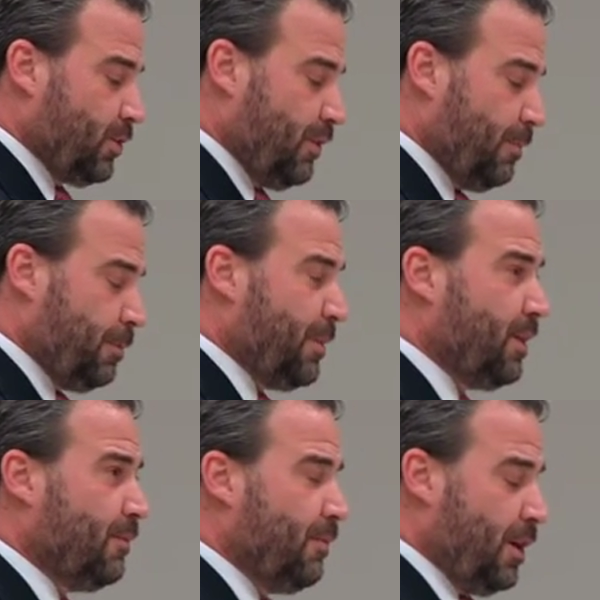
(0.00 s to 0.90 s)
we've
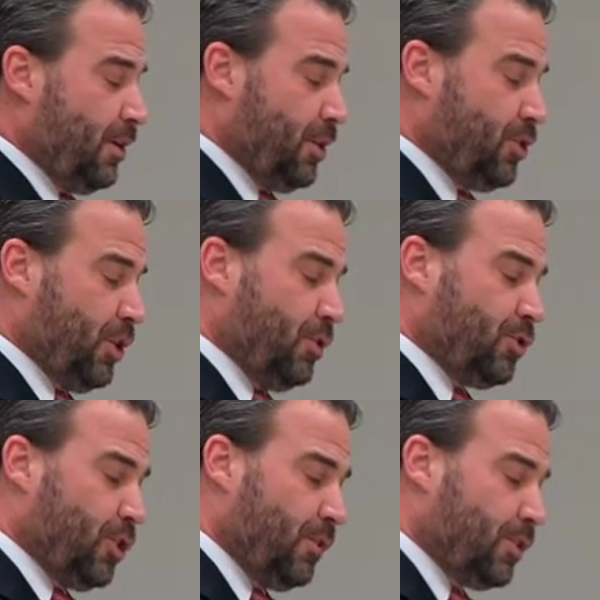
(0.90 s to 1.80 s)
implemented various shared
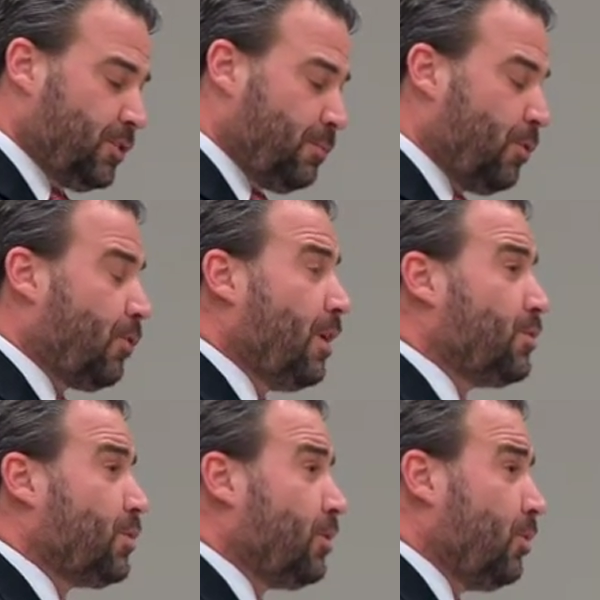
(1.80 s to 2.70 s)
services
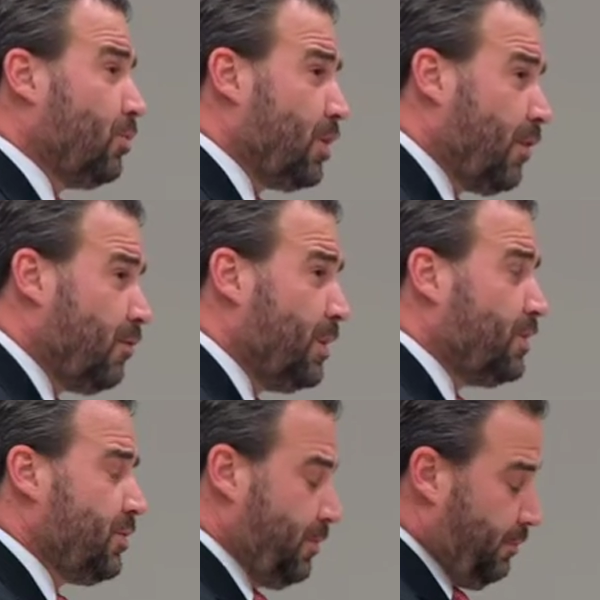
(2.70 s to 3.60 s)
programs with local
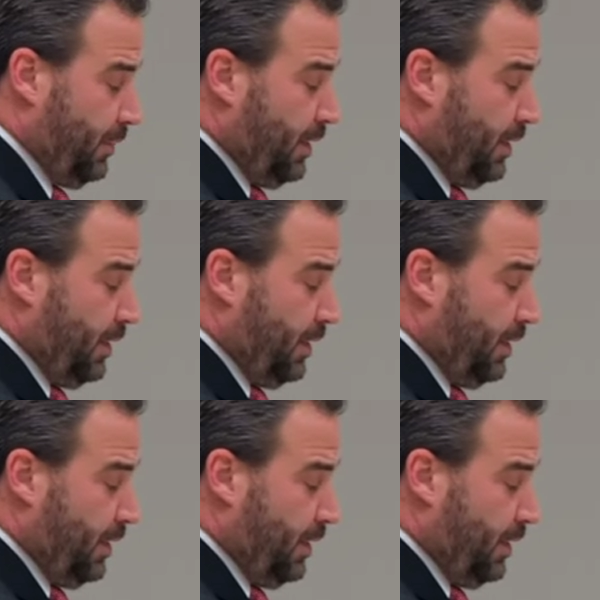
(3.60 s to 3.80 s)
governments,